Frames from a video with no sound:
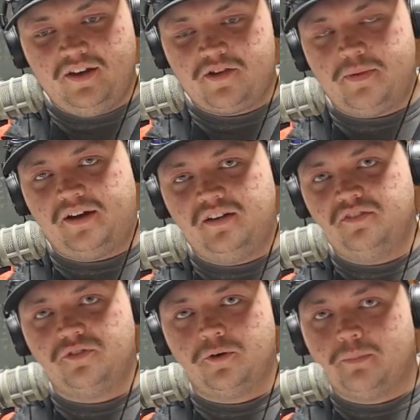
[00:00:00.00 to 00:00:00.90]

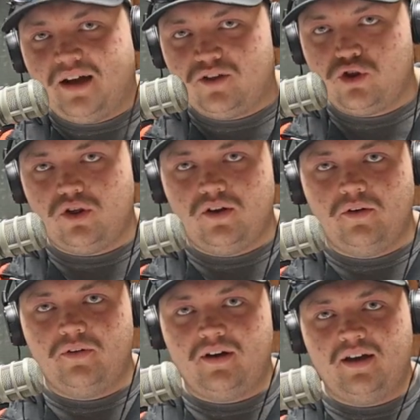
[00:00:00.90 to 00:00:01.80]
expecting for much.
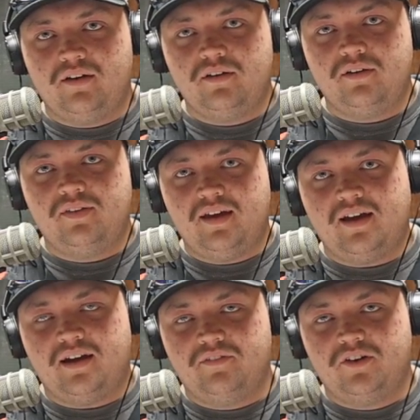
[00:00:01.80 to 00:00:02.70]
They
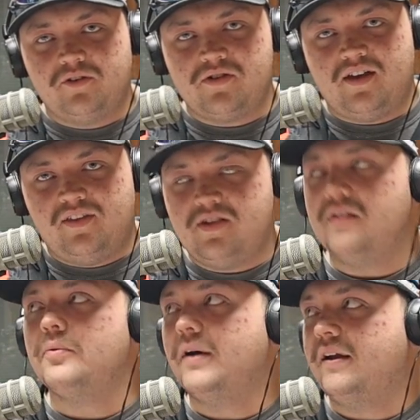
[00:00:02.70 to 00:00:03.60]
kind of understand. They
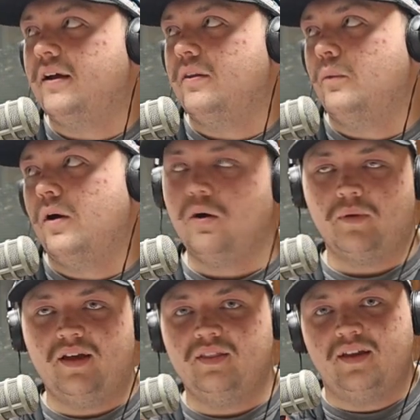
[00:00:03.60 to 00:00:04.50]
see the writing on the wall,
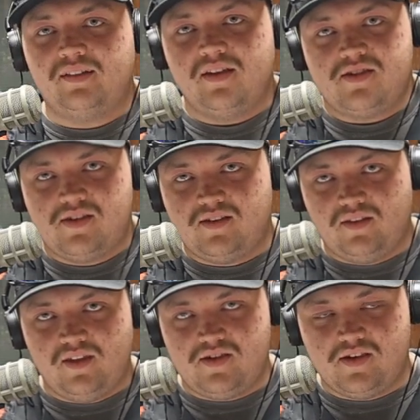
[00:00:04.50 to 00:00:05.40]
right? Like this
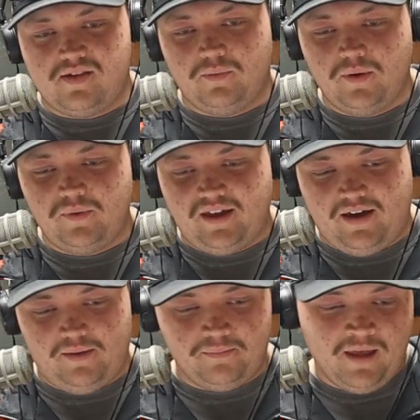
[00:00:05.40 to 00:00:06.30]
isn't what we
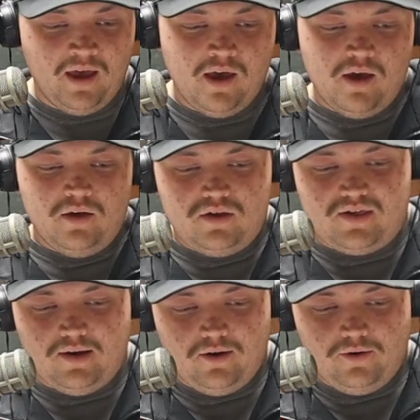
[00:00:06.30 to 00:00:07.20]
got.
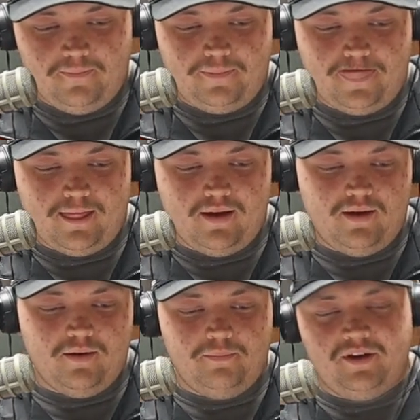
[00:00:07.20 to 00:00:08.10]
So,
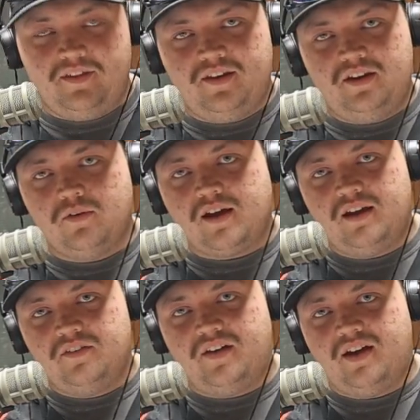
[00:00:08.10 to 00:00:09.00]
but then you
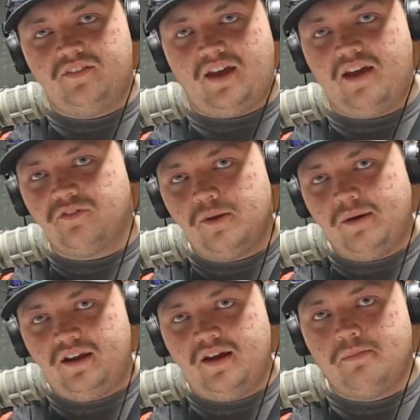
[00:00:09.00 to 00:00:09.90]
kind of have
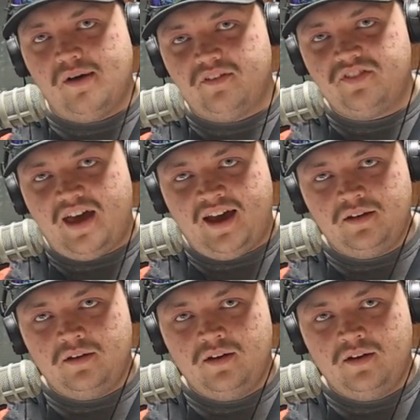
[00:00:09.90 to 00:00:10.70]
everybody above that,